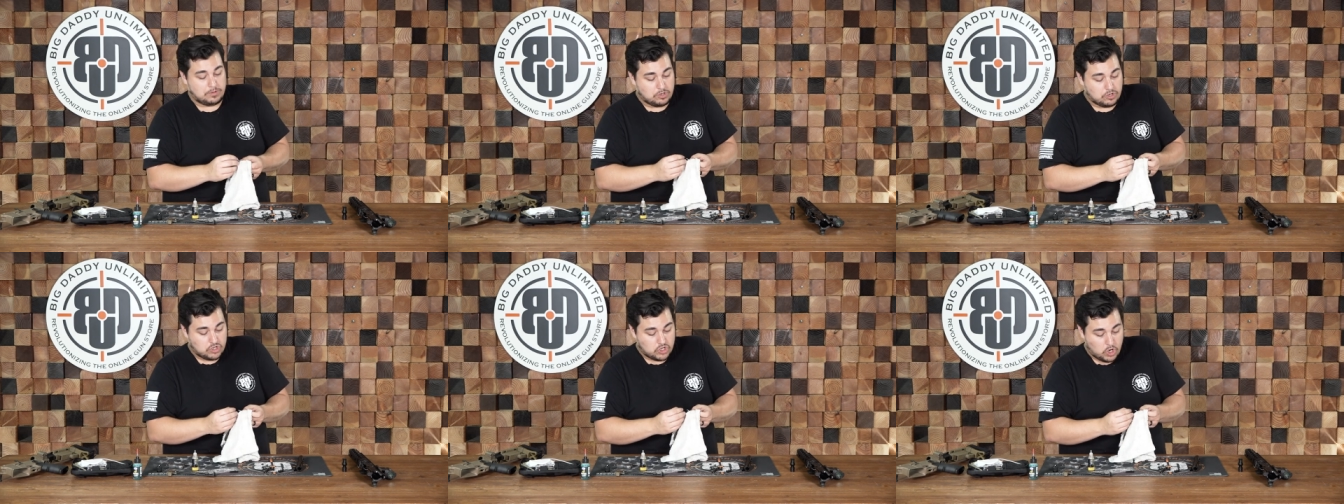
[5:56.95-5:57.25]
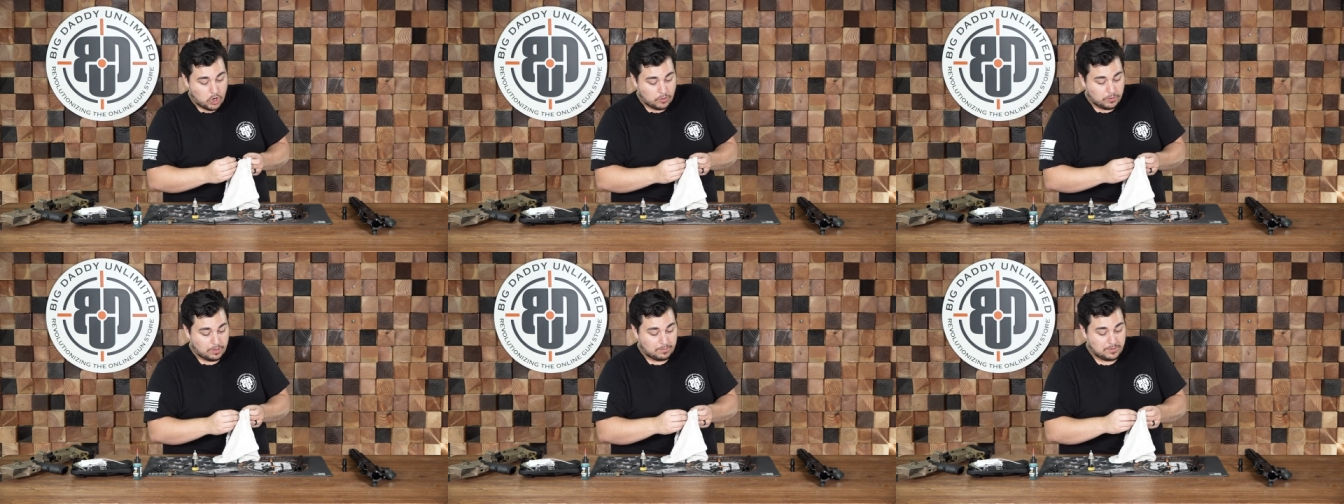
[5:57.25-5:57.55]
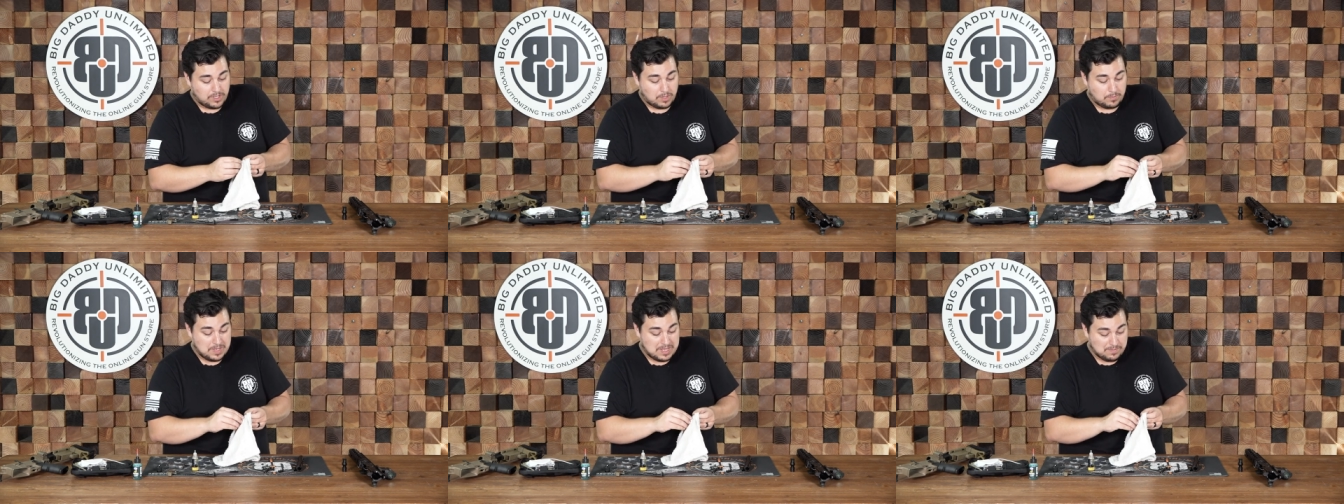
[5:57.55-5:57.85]
you show them
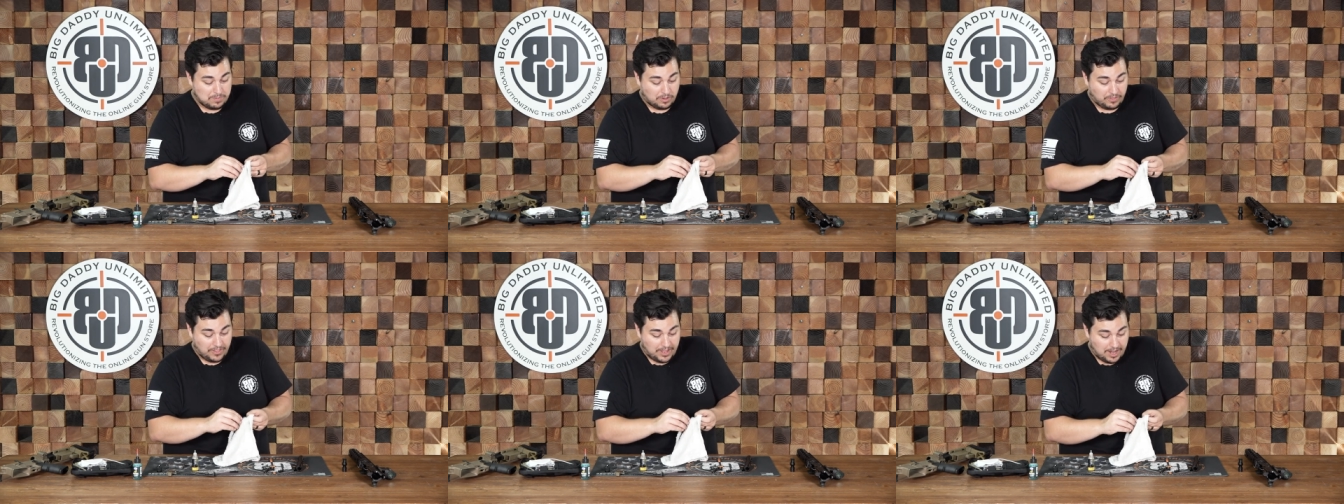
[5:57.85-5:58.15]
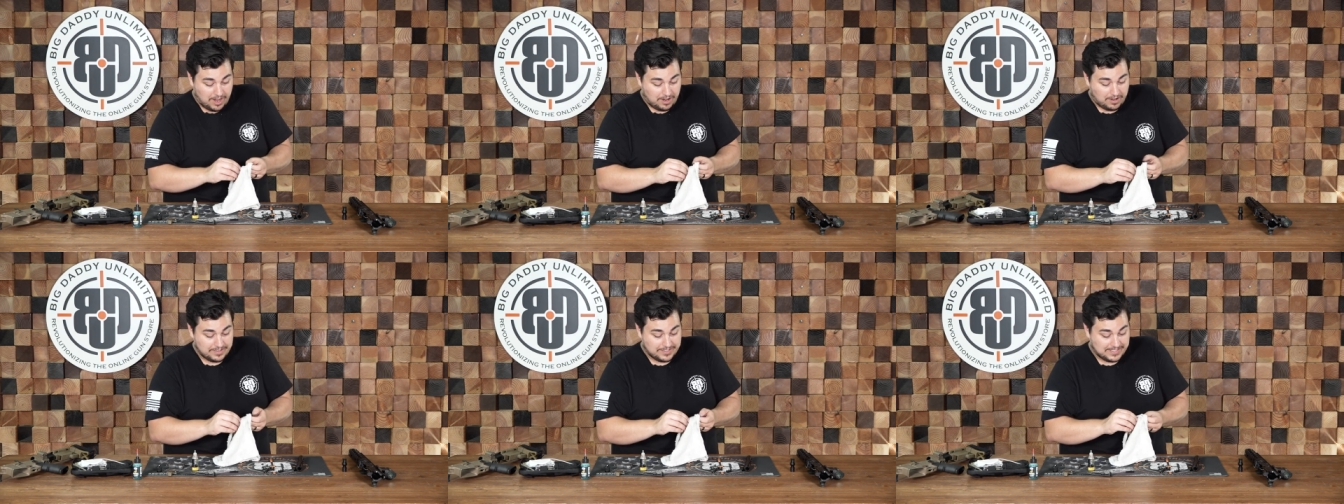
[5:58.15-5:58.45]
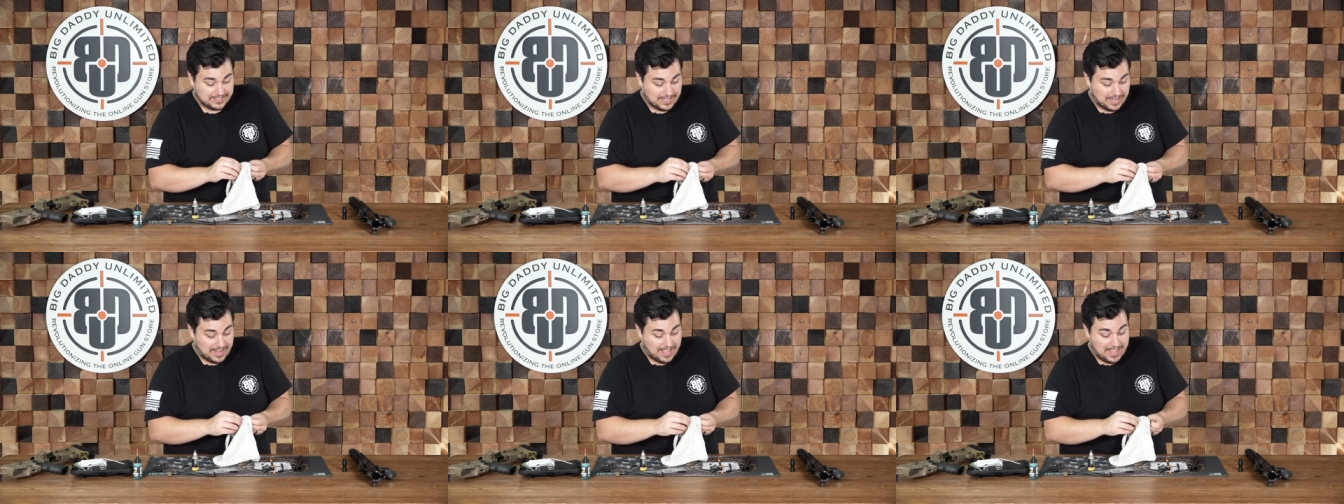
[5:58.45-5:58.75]
to the people there and
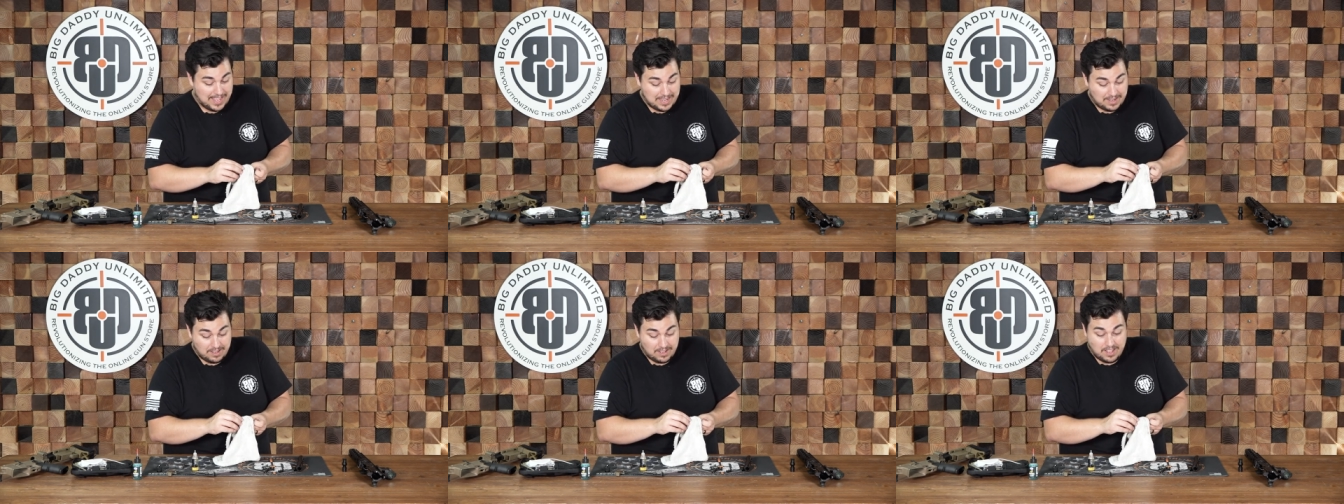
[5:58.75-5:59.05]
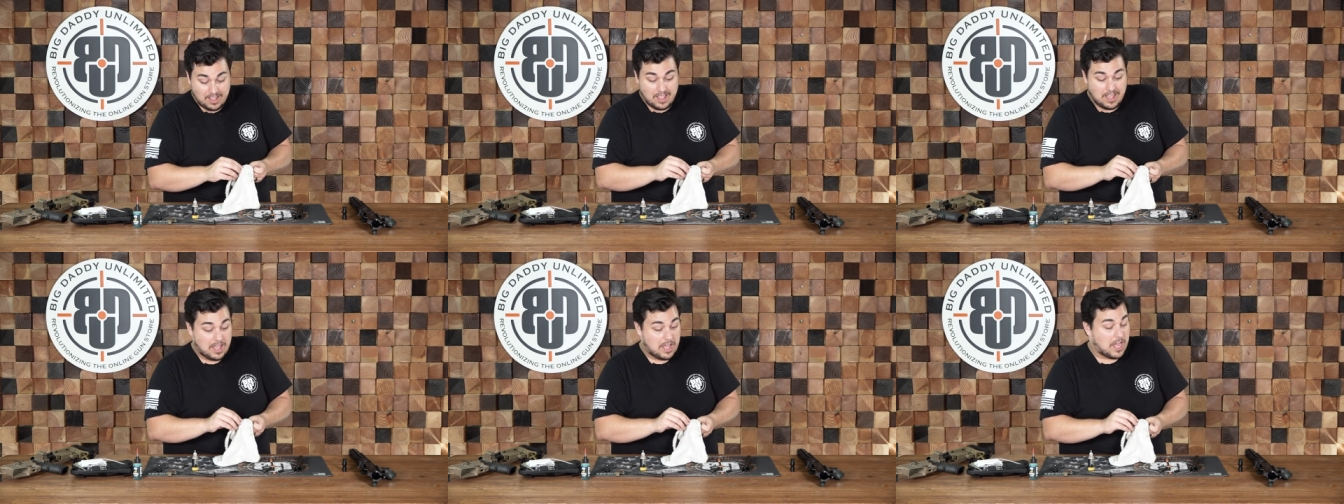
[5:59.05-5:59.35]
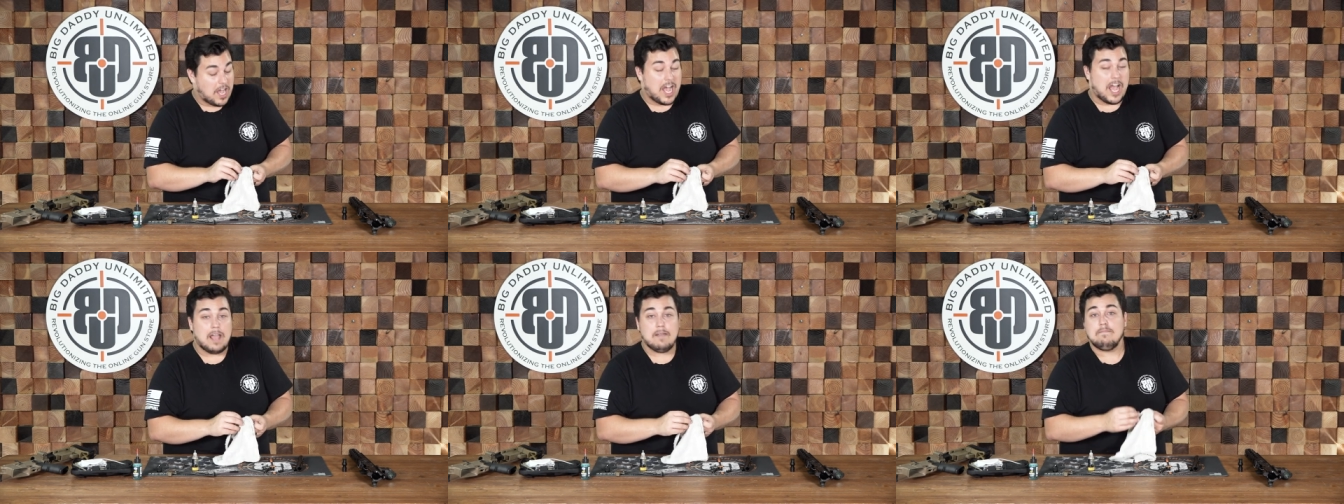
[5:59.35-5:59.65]
say, hey,
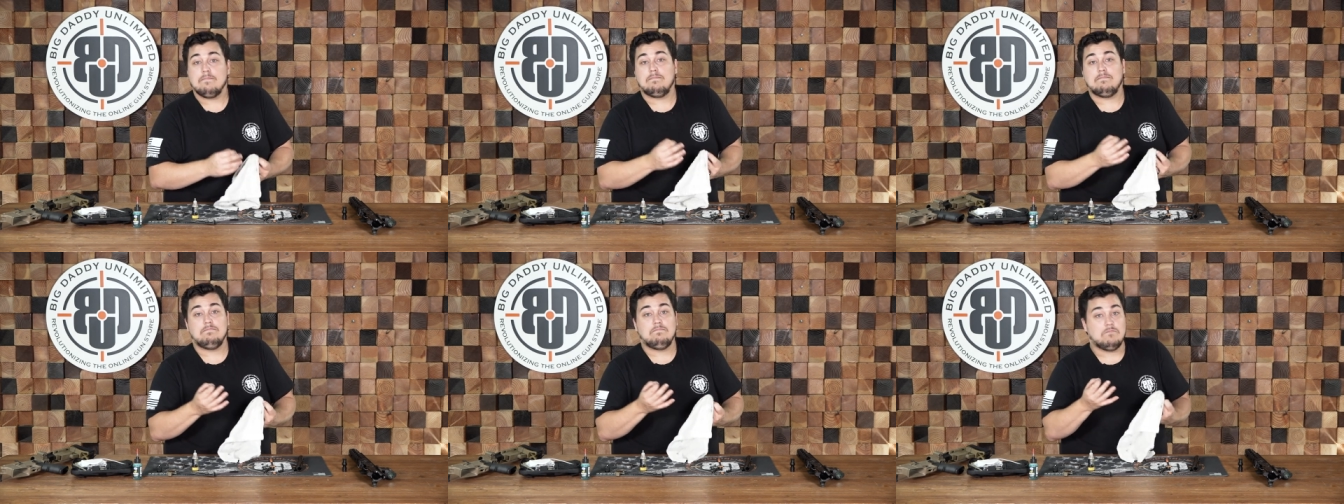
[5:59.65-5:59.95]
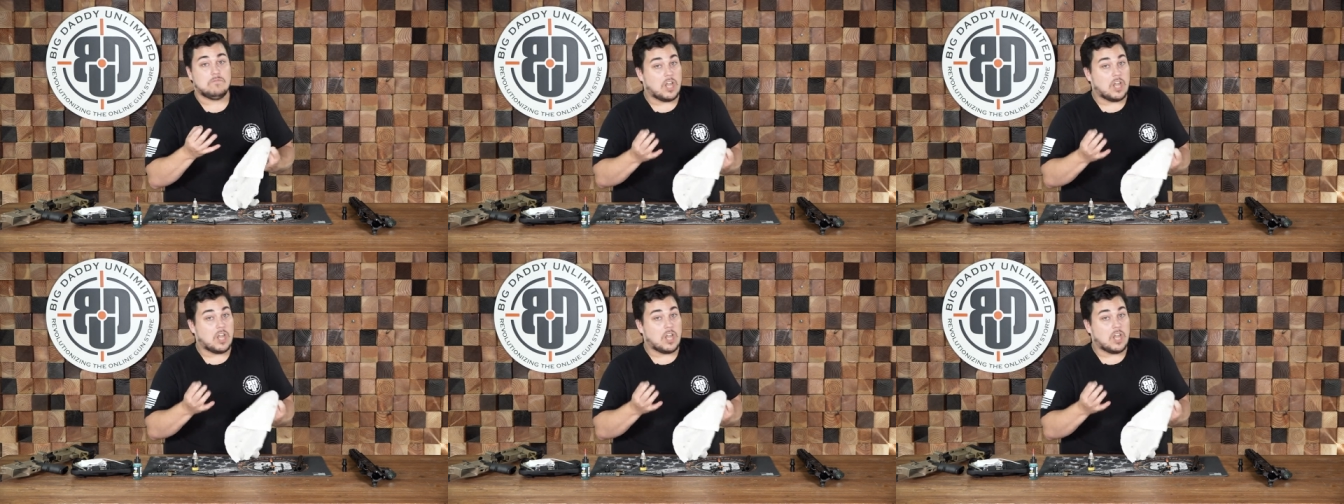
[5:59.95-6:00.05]
I'm,